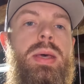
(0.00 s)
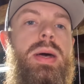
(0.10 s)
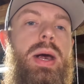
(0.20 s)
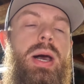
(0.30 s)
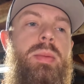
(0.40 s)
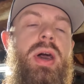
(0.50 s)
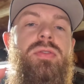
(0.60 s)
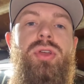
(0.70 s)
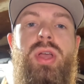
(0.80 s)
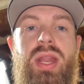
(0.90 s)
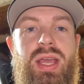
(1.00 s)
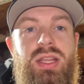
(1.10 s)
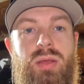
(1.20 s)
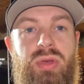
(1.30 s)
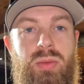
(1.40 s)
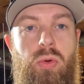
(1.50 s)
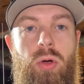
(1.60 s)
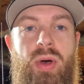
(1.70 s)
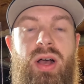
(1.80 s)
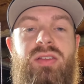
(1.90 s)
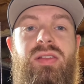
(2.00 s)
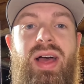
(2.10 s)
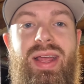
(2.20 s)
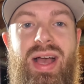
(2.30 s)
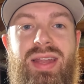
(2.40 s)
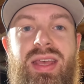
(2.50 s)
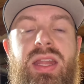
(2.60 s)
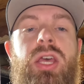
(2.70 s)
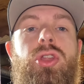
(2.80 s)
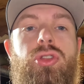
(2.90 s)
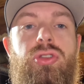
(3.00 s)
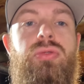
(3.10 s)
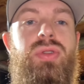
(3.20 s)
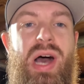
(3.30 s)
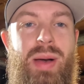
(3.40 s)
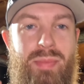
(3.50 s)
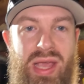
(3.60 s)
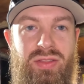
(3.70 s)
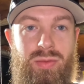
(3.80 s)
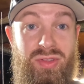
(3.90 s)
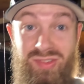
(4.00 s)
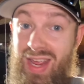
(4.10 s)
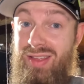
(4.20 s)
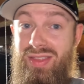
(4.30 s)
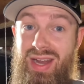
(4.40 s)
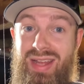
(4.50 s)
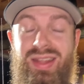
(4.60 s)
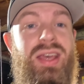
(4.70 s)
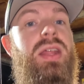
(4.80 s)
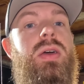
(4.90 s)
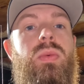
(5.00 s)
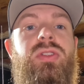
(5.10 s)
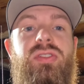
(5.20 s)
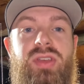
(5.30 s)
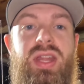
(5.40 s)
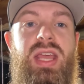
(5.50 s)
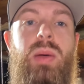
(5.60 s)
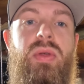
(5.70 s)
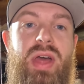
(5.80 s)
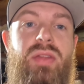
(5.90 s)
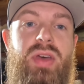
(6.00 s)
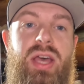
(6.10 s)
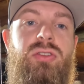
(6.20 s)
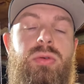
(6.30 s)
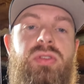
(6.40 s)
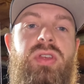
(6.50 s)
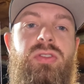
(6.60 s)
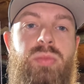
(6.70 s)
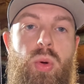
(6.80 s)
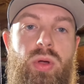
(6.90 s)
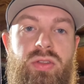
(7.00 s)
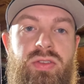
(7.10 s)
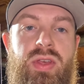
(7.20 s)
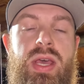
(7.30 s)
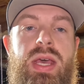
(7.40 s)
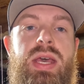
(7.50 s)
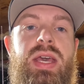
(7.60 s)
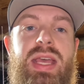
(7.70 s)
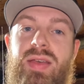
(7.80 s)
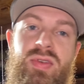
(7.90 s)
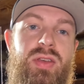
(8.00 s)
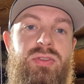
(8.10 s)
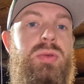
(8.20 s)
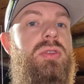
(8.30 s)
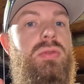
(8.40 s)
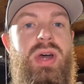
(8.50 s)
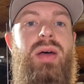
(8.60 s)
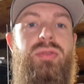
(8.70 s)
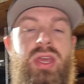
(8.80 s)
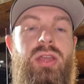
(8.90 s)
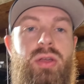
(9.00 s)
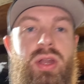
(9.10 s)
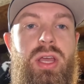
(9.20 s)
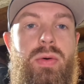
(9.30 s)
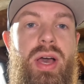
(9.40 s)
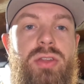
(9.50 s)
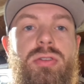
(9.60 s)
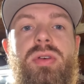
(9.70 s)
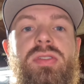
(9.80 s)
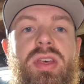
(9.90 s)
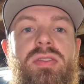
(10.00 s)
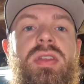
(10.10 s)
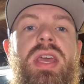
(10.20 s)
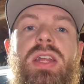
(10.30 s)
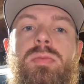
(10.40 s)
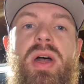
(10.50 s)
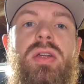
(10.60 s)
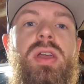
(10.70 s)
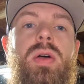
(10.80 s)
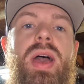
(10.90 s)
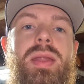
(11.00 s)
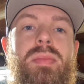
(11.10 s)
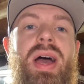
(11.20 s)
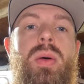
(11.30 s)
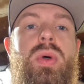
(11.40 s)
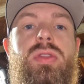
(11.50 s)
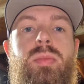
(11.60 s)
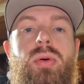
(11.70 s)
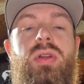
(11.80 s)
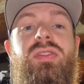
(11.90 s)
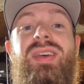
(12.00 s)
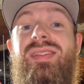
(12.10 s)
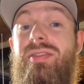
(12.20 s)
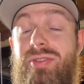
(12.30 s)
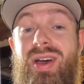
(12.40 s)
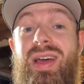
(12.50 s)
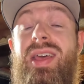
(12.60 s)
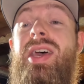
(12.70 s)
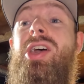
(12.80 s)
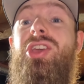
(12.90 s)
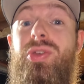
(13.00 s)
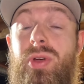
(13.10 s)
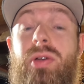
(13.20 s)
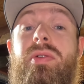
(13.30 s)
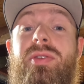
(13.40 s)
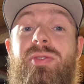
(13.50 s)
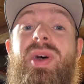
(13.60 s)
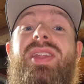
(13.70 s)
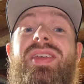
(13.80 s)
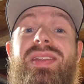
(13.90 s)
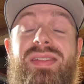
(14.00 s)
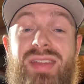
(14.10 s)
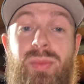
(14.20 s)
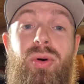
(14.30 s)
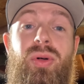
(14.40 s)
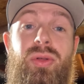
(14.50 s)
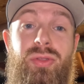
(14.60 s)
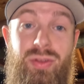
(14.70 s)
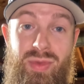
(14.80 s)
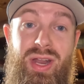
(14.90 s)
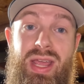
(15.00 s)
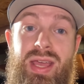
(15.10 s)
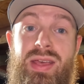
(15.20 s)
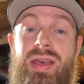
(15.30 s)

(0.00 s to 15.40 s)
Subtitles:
Now, if you're going to get the big bore box like I did, do not make the mistake that I did, which is getting it without the Hydro Assist ports. Even if you do not think you're going to go Hydro Assist, it's better to go ahead and buy it with the ports, because if not, you are going to spend double the money,